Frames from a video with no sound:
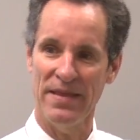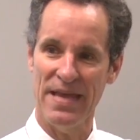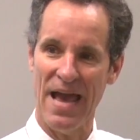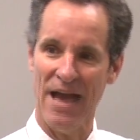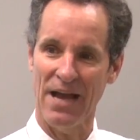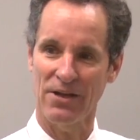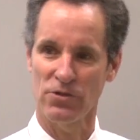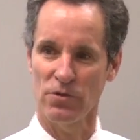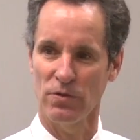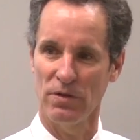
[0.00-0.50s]

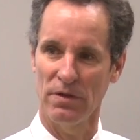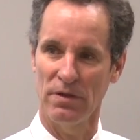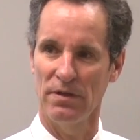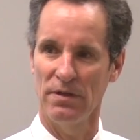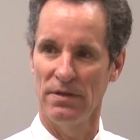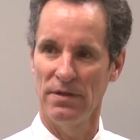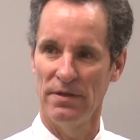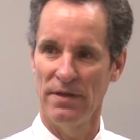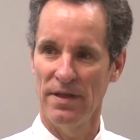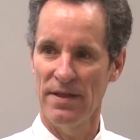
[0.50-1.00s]
actual
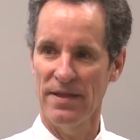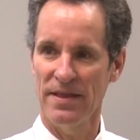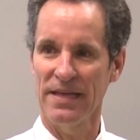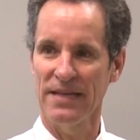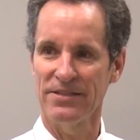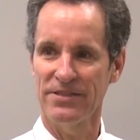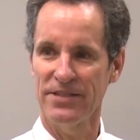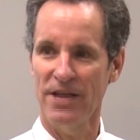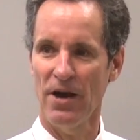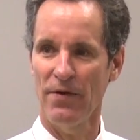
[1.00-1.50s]

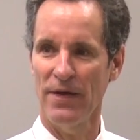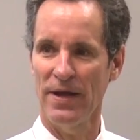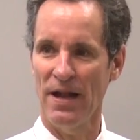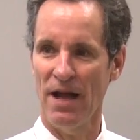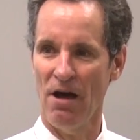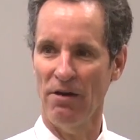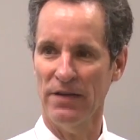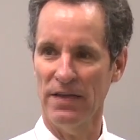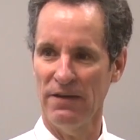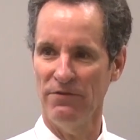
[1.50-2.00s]
things there, and
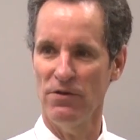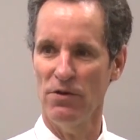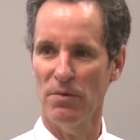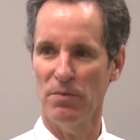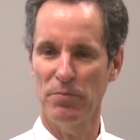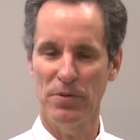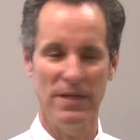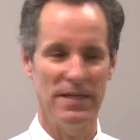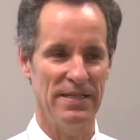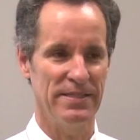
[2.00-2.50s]
I'll give you a
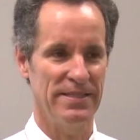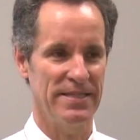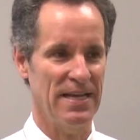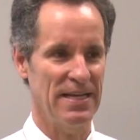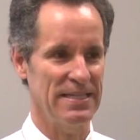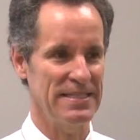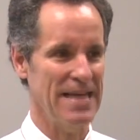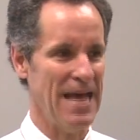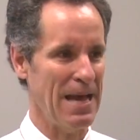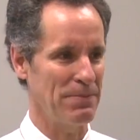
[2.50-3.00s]
printed
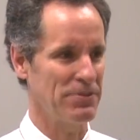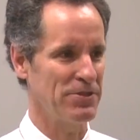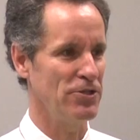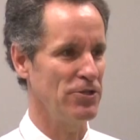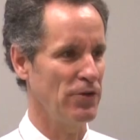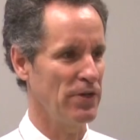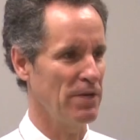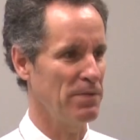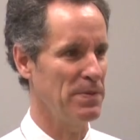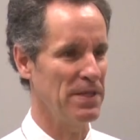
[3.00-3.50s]
set of tabs
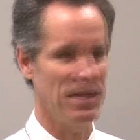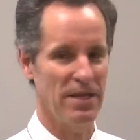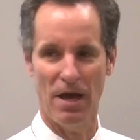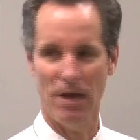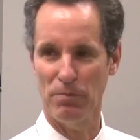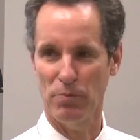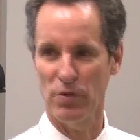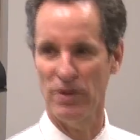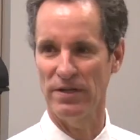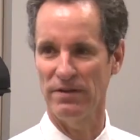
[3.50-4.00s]
and you give me the
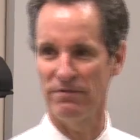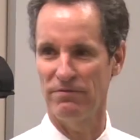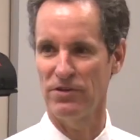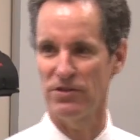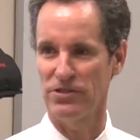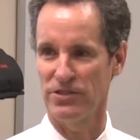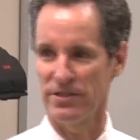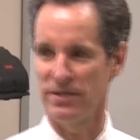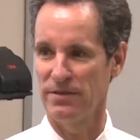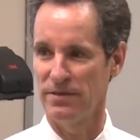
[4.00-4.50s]
unprinted
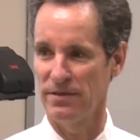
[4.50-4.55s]
version.